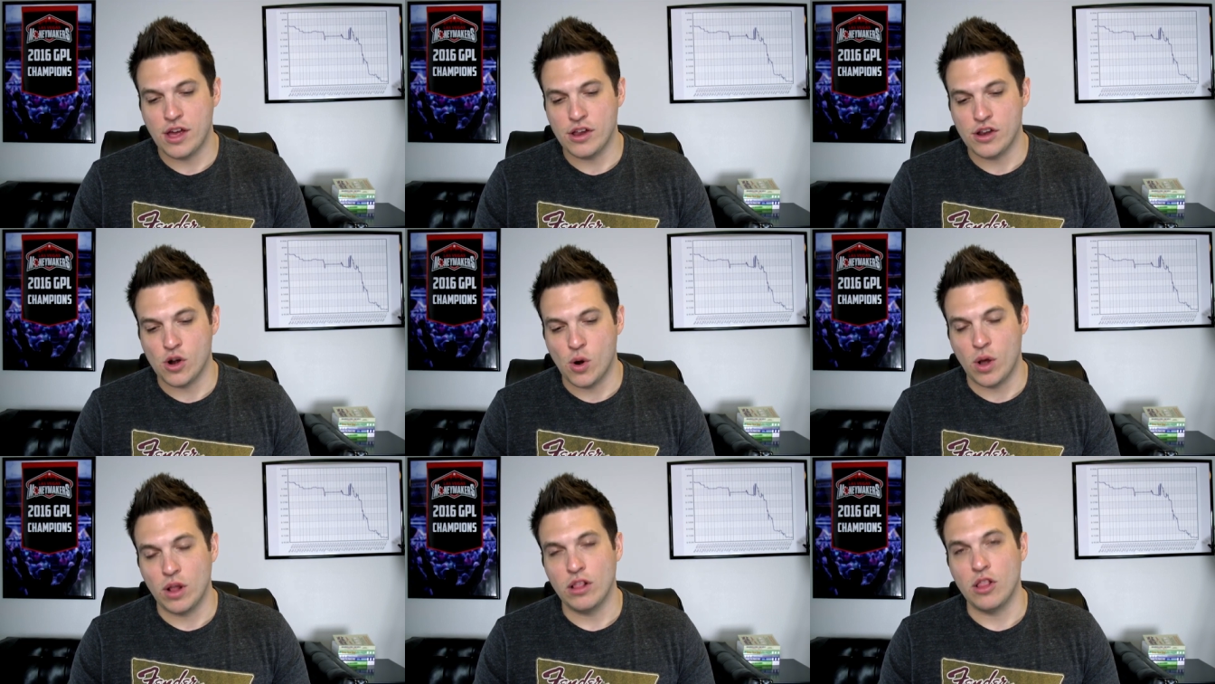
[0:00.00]
you
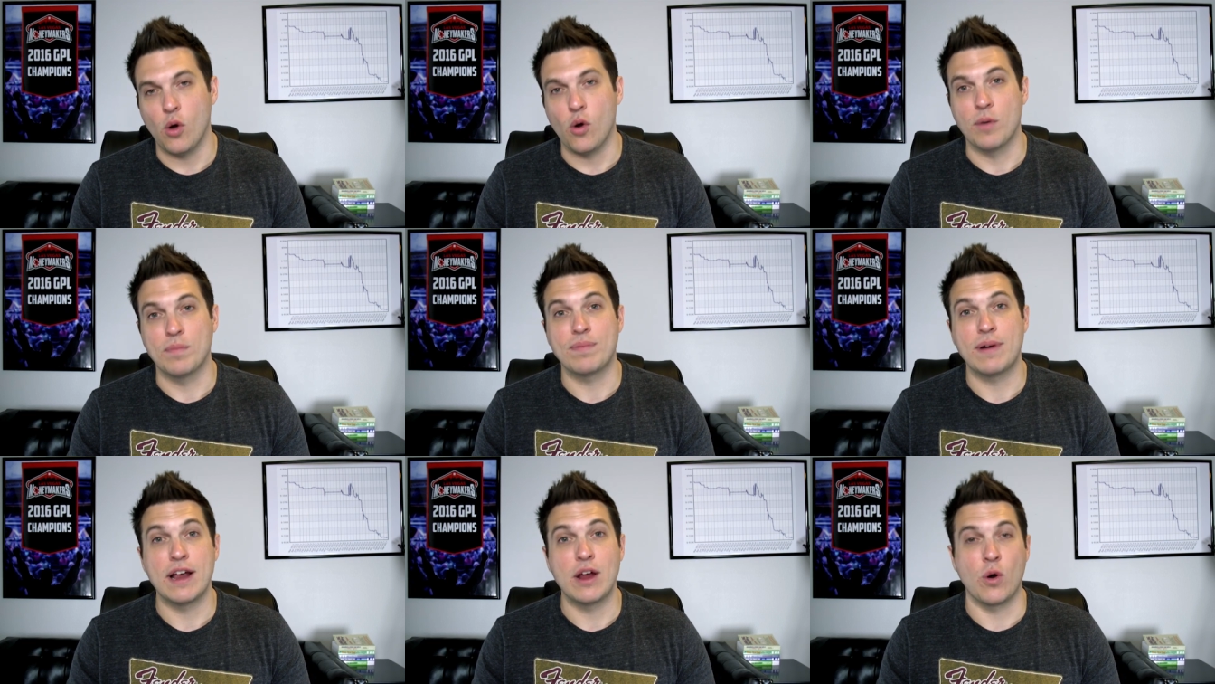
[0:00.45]
know, a lower
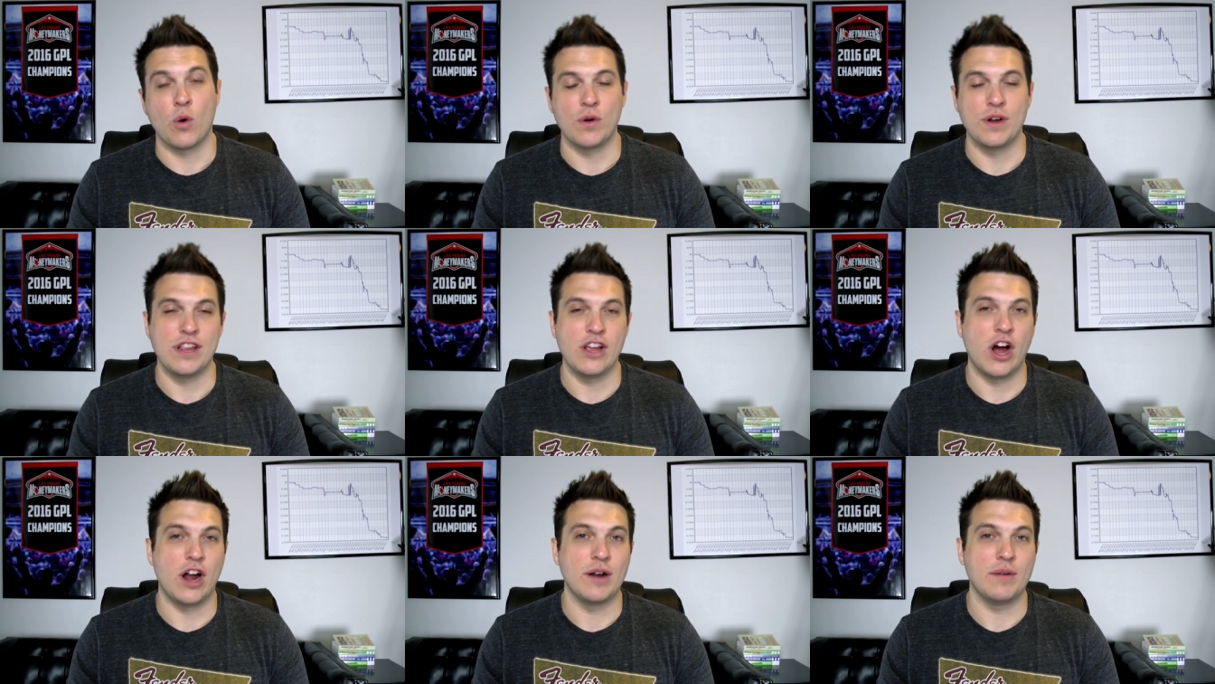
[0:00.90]

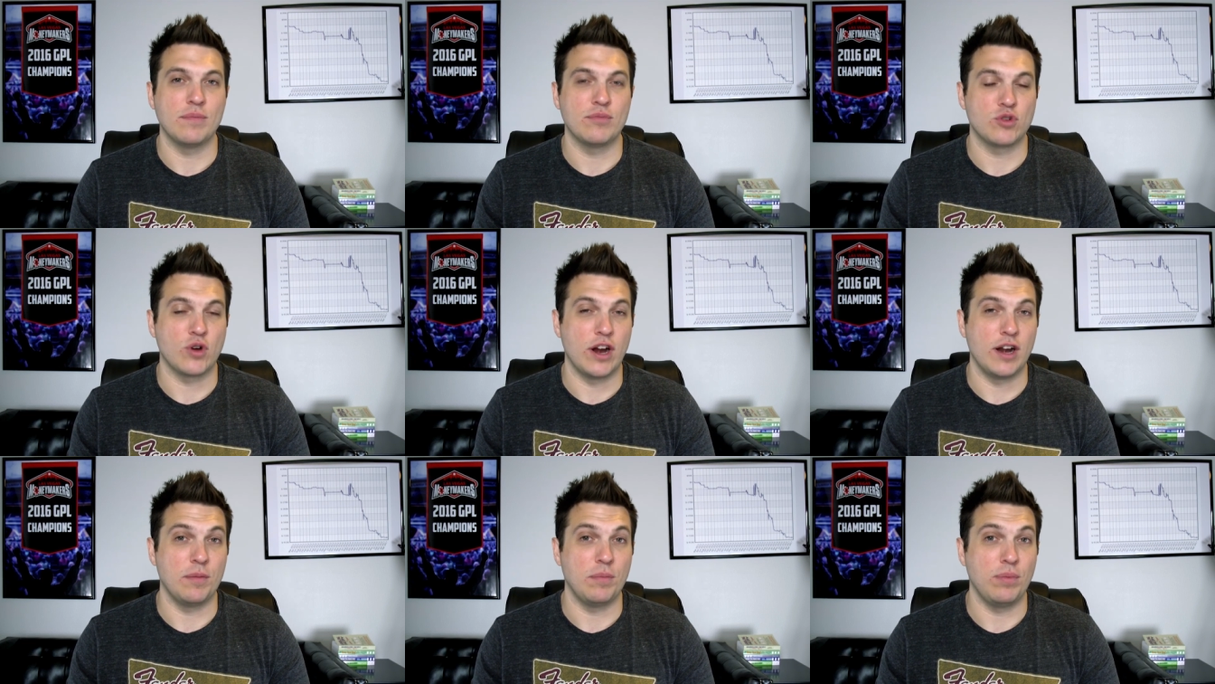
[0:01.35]
priority on
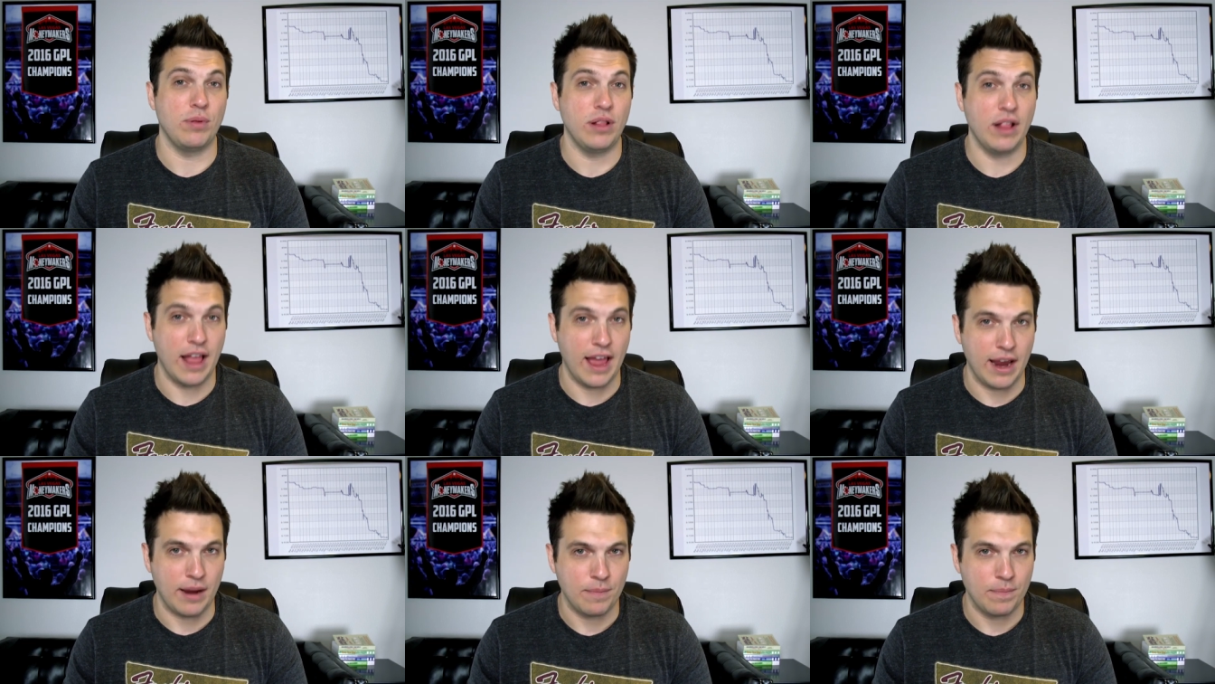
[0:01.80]
trying to
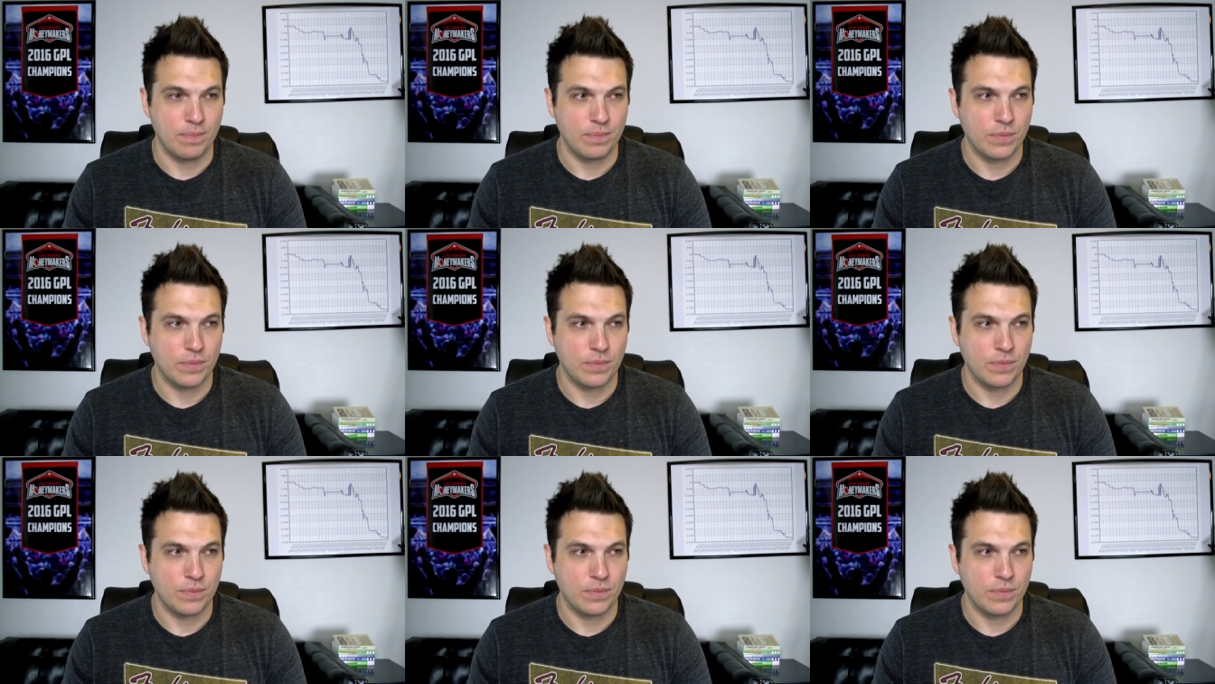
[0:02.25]
play.